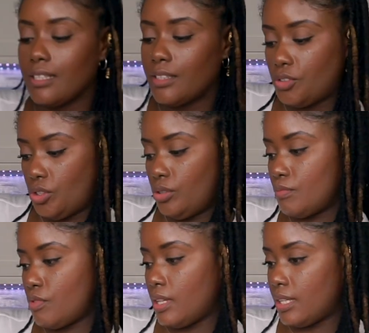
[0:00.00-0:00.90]
a
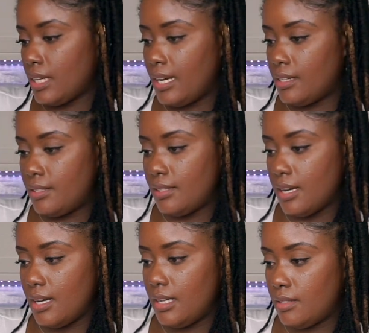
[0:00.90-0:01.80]
small kind of
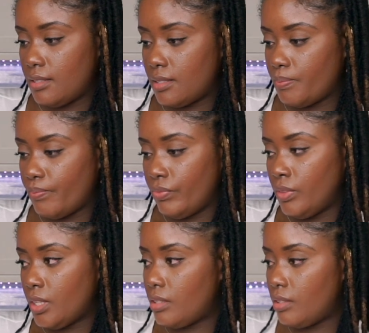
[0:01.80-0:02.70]
size.
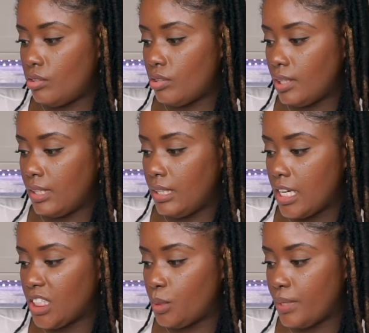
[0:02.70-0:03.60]
This is not a
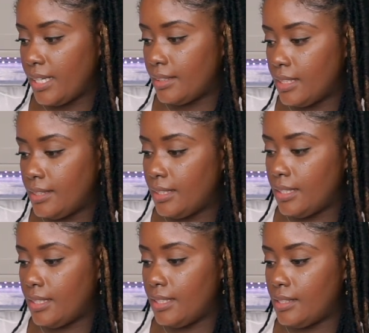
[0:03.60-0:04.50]
large pack. This
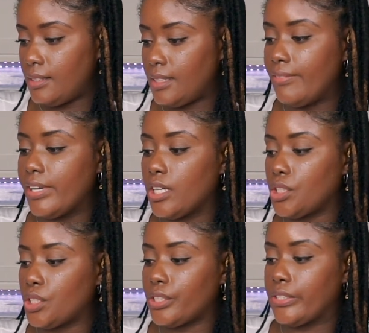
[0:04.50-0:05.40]
is
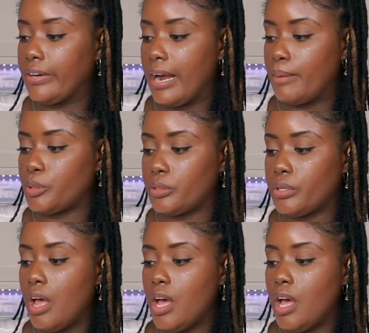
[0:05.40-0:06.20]
700 grams or